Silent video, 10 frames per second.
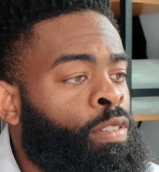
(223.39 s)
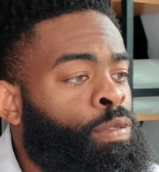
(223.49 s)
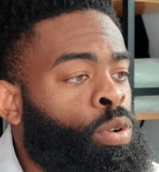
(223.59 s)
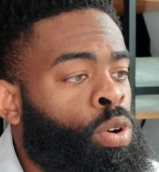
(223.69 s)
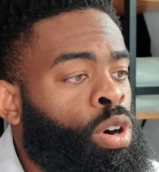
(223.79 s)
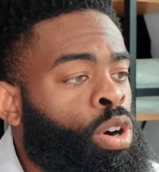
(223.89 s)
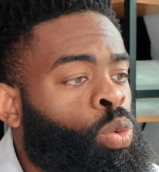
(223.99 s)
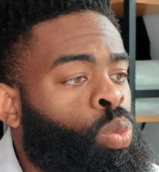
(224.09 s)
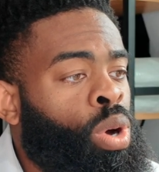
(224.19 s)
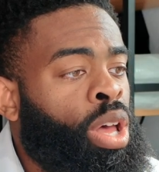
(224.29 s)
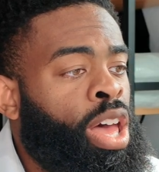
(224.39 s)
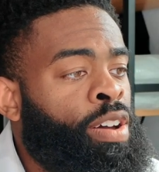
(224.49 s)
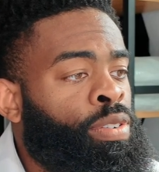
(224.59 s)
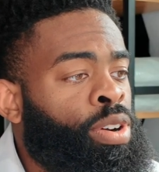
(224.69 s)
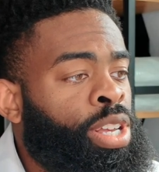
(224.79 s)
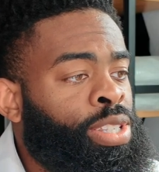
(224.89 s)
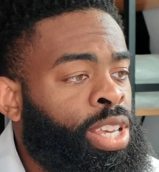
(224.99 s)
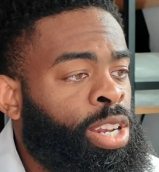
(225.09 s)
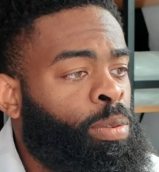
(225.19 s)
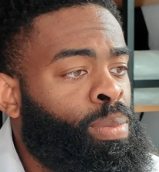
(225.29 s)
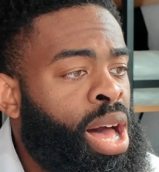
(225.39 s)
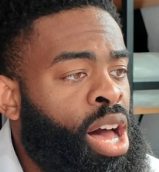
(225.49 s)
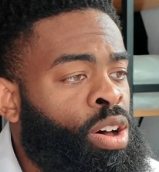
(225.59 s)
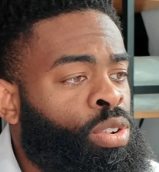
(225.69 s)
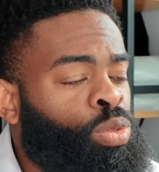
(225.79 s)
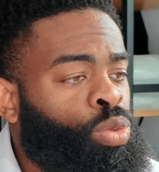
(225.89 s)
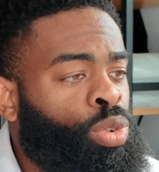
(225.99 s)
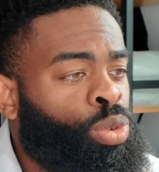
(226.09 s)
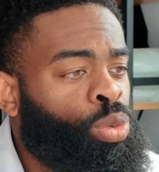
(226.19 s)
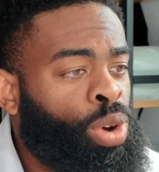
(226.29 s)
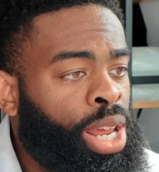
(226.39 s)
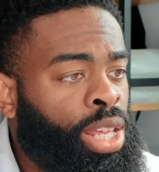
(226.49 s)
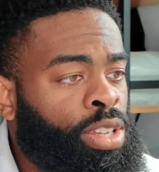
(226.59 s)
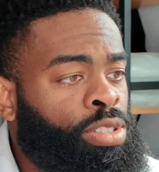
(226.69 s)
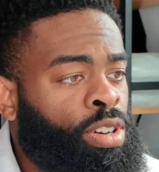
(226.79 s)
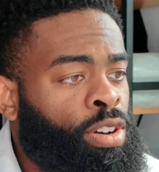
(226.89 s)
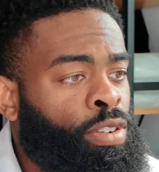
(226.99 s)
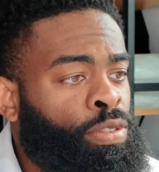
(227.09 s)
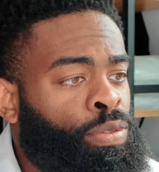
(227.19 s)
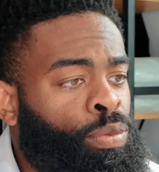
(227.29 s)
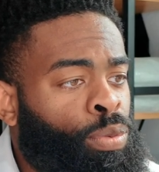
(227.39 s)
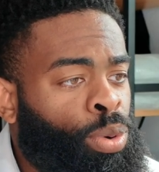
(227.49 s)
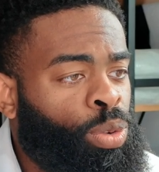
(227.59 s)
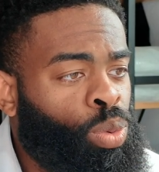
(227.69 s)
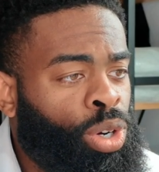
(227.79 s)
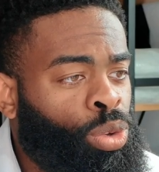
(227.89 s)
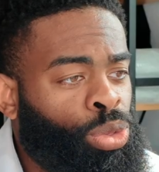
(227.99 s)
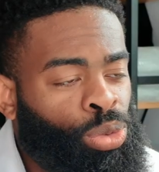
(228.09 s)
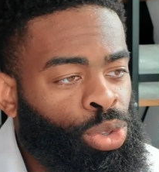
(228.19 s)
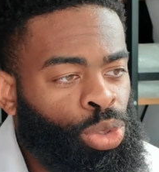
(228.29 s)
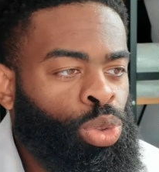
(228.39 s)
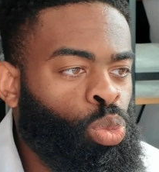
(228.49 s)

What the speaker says: for whatever is in a mile radius of 4103,